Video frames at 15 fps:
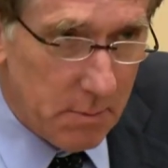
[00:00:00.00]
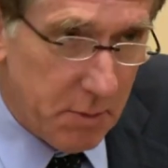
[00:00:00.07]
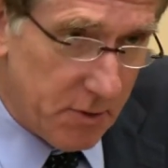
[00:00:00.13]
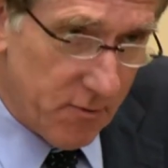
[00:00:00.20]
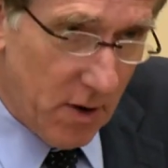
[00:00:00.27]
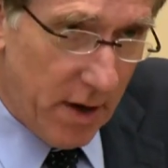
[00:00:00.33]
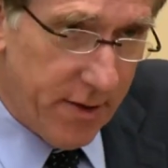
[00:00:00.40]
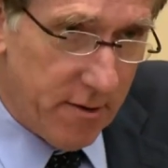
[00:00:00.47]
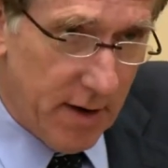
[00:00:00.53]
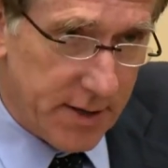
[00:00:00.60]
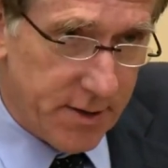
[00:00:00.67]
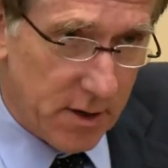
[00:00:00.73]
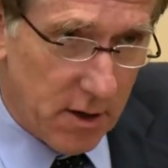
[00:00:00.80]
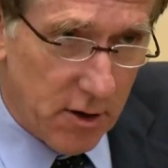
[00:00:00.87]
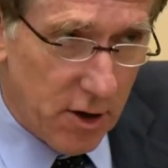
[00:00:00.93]
but rather as
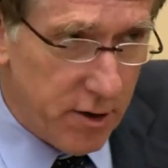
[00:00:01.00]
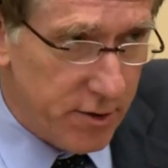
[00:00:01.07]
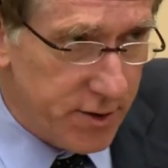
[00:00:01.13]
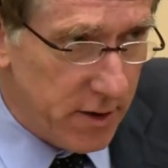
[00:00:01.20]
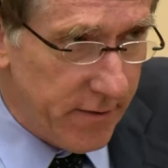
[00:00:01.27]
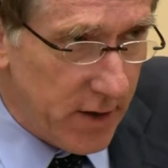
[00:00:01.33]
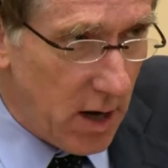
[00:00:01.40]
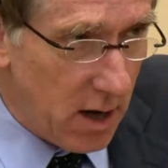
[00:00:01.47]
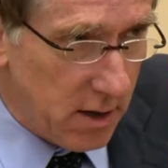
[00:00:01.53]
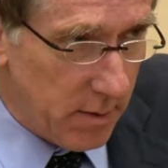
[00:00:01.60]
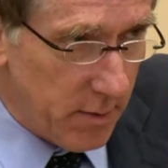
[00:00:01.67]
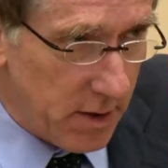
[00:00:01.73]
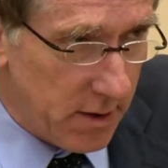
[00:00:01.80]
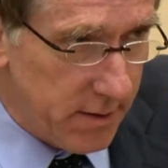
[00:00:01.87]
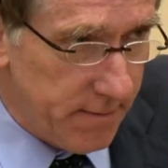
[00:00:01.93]
the conclusion of an
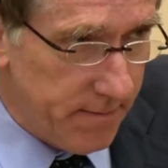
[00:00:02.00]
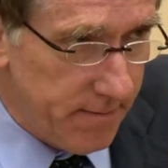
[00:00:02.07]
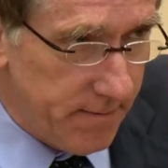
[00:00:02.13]
argument.